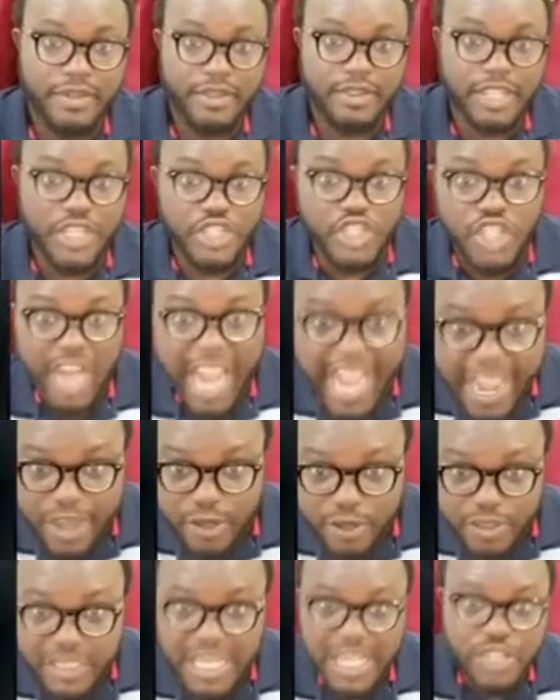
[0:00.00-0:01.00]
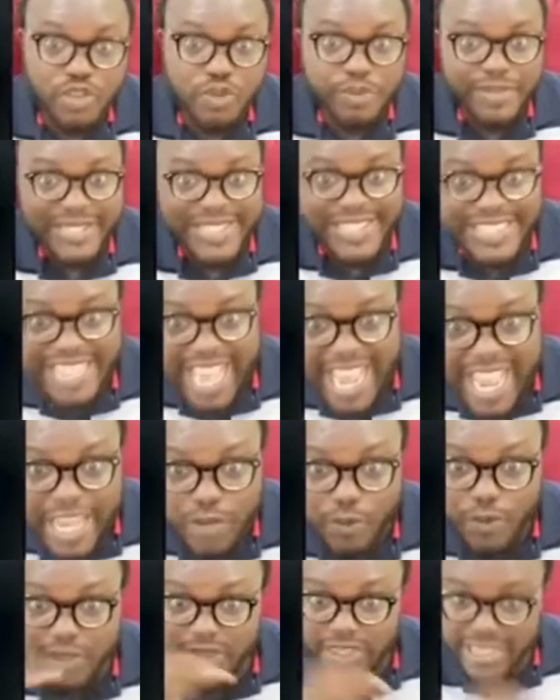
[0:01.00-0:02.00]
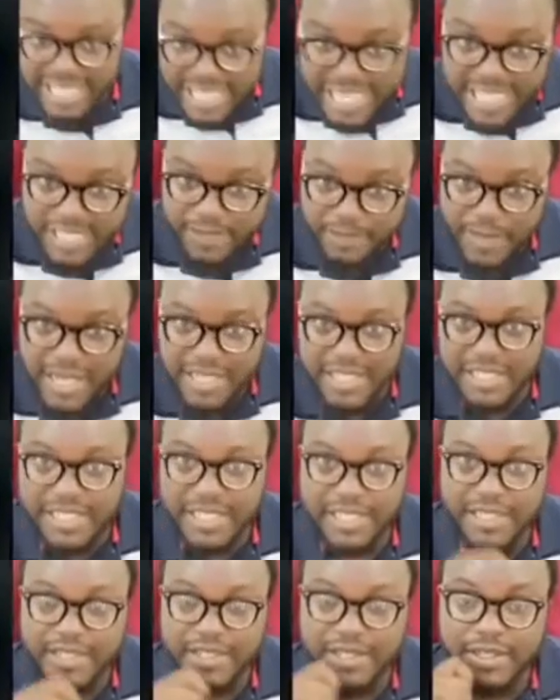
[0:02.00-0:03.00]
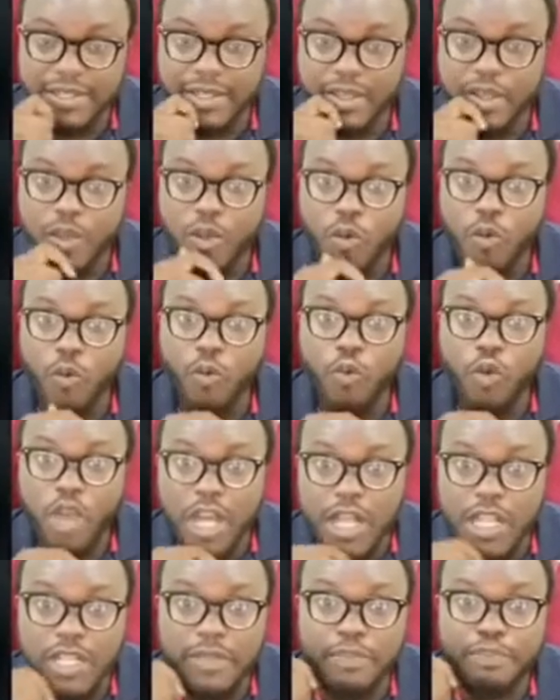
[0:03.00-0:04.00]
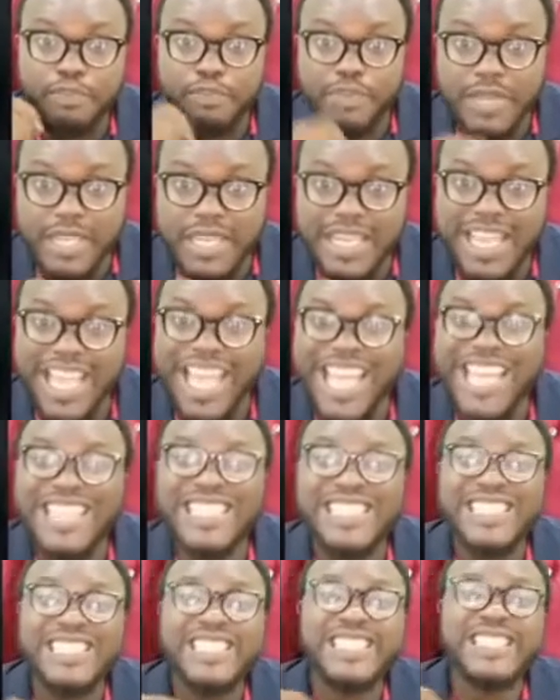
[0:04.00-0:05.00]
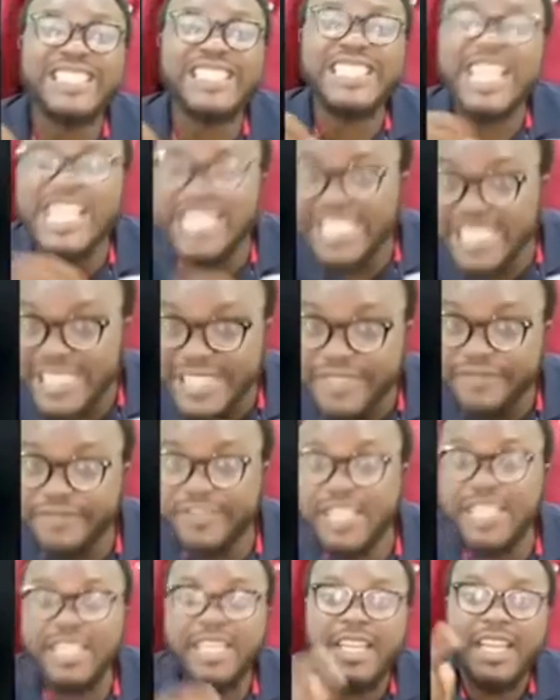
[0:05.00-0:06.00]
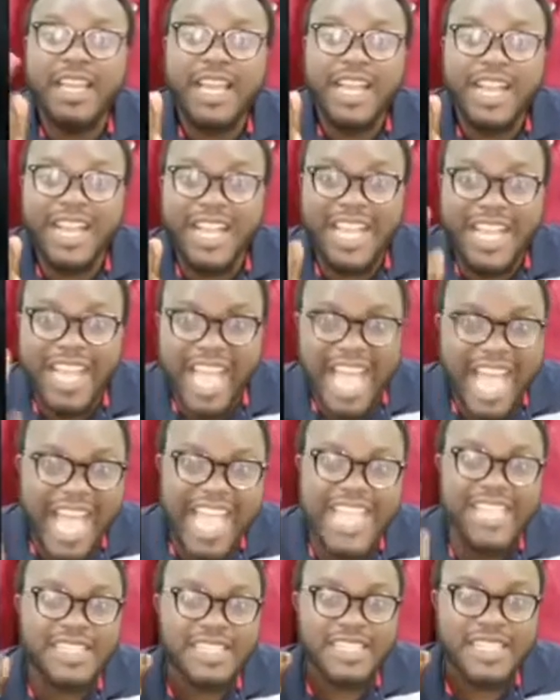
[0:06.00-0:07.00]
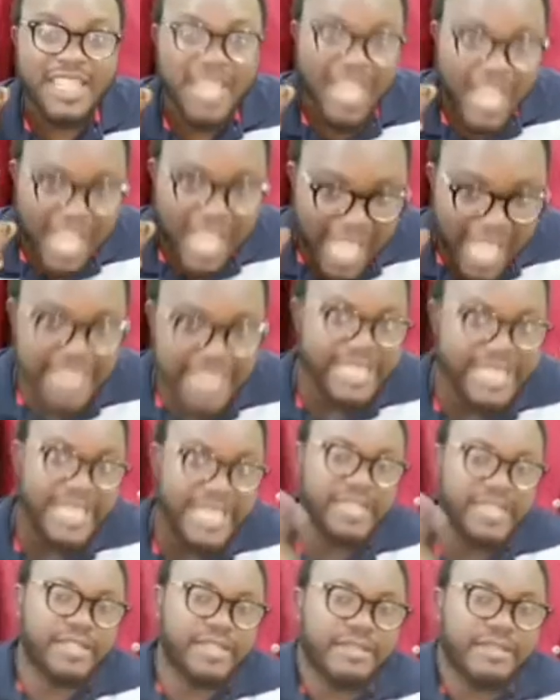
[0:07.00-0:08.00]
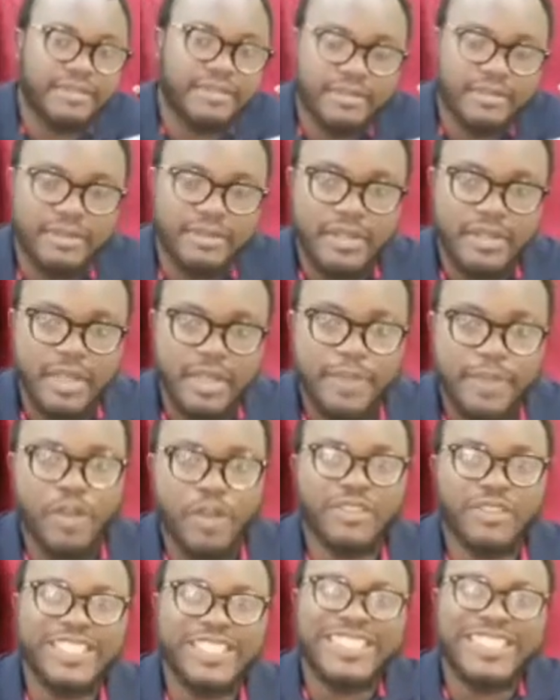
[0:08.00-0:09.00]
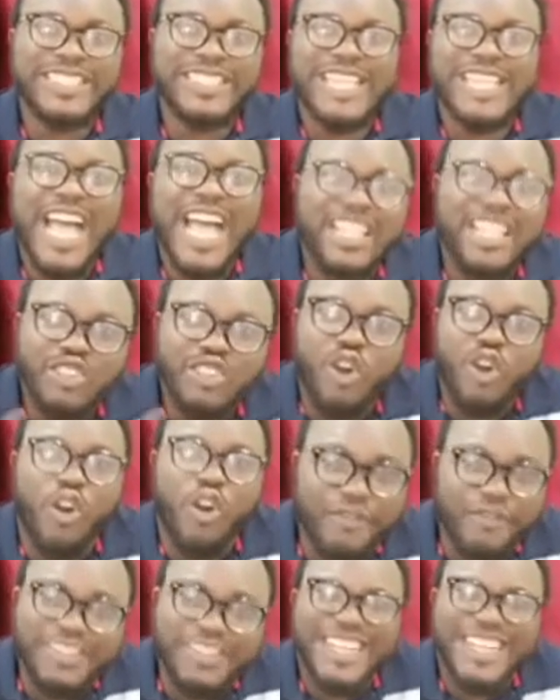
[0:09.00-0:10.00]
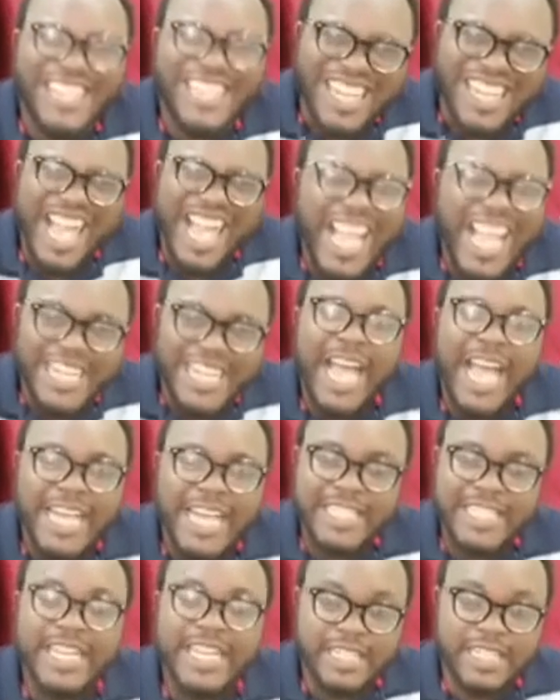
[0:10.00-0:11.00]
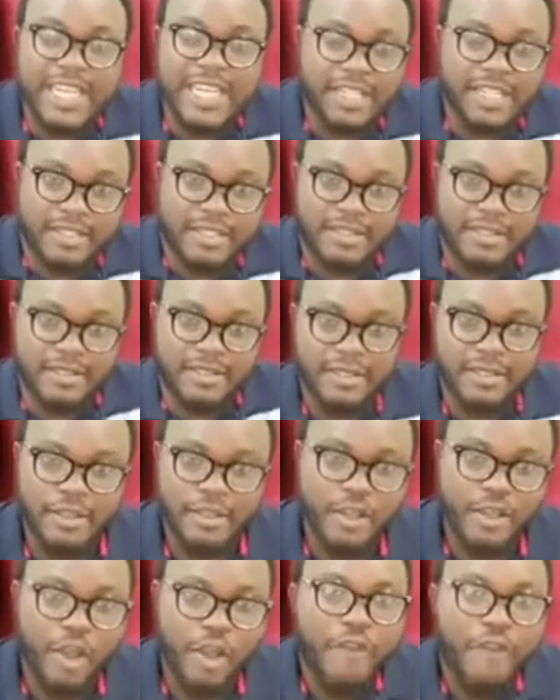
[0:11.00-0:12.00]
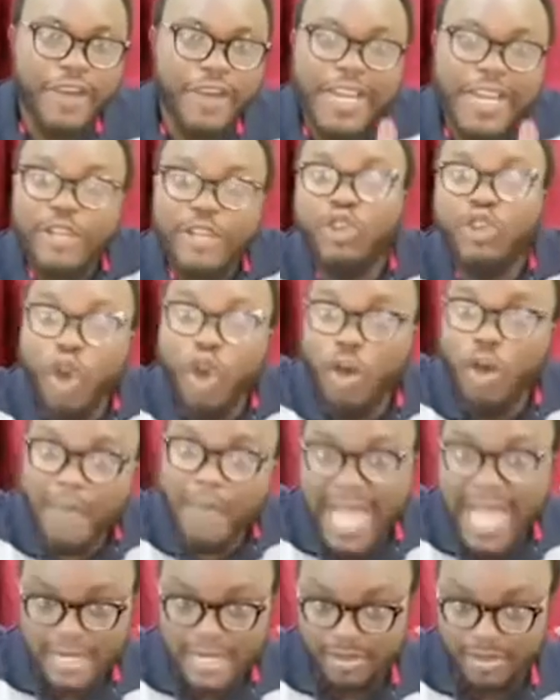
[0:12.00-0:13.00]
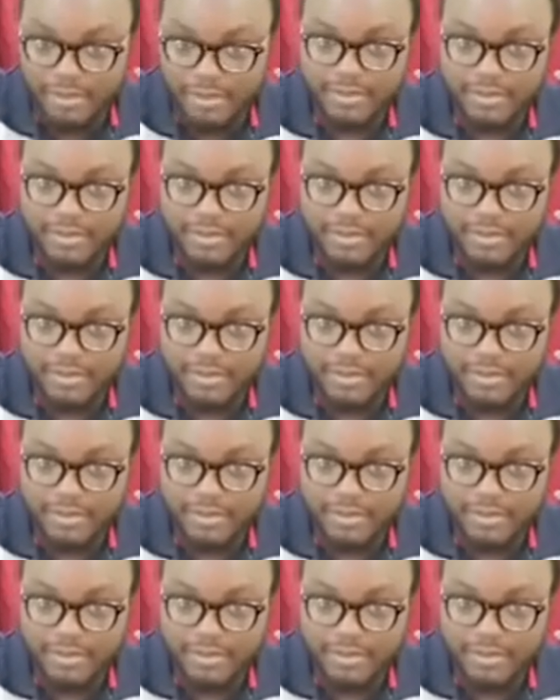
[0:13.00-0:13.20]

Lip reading: the child that you'll be side with this medicine, will be excessively kind-hearted, because it is out of the kind-heartedness of an Edo man